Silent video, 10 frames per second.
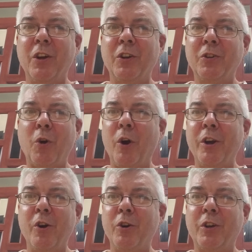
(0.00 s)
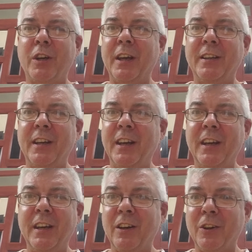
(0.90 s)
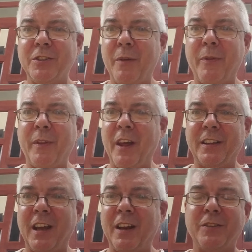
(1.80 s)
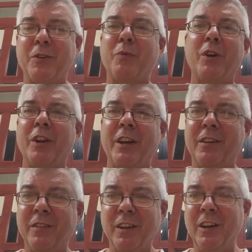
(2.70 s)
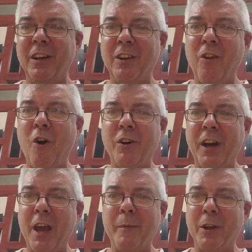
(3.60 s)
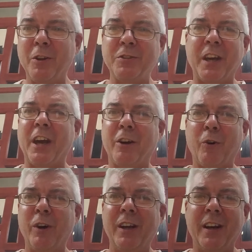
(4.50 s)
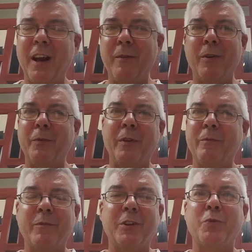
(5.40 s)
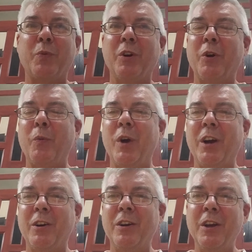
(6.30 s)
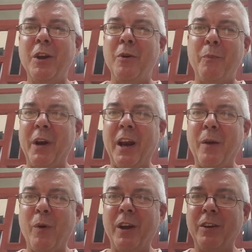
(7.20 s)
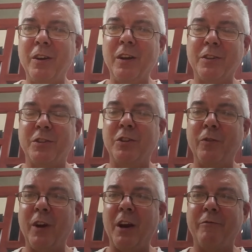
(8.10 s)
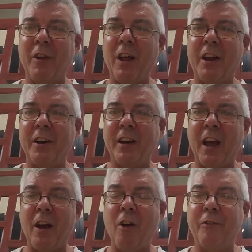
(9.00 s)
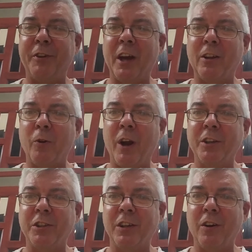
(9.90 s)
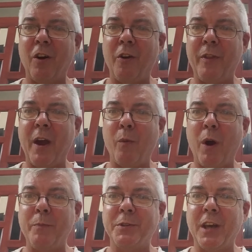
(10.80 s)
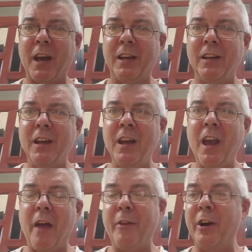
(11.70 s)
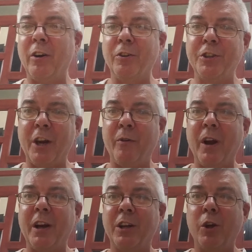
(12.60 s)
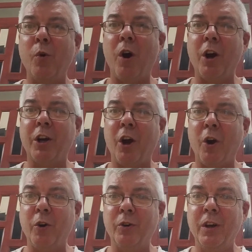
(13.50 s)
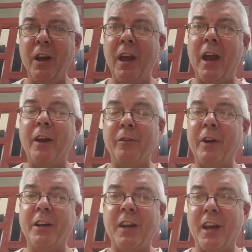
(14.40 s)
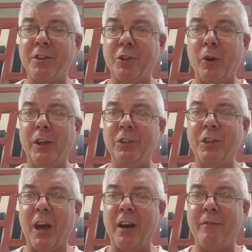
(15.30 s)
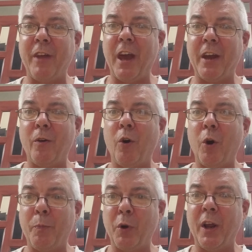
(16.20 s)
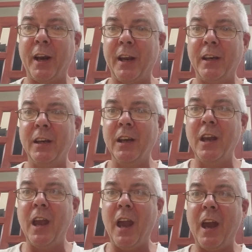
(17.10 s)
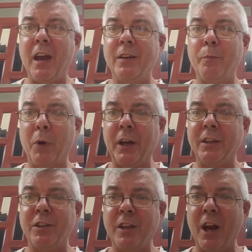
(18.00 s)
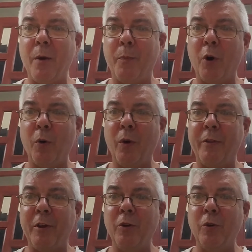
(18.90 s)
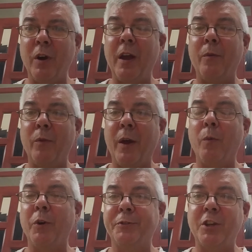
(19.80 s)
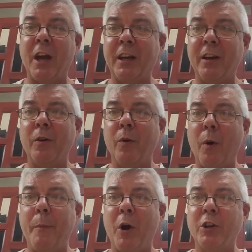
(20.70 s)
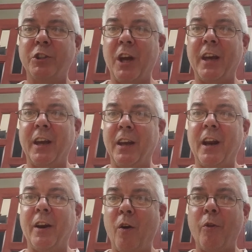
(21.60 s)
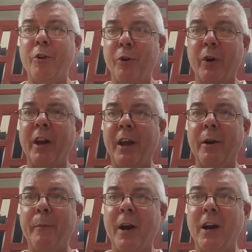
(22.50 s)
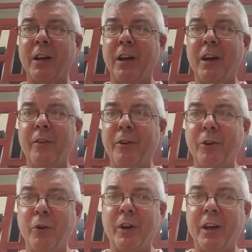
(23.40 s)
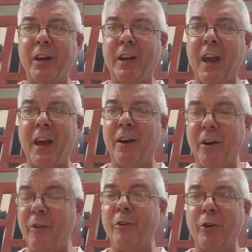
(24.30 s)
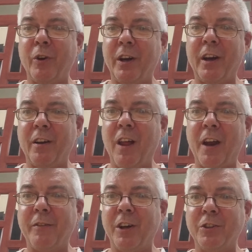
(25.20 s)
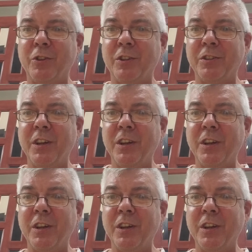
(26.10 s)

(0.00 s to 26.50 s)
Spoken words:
Toyokiti or something like that. It's a really long name. It looks like a Korean name. I mean, it's really weird. But anyway, you've got to fill out a health declaration on that website, and then it'll generate a QR code, and you've got to take a screenshot of that or print it and bring it to the airport with you, and they will check it upon check-in. I know they're doing it in America, and they're doing it in Canada. They're doing it in a lot of countries.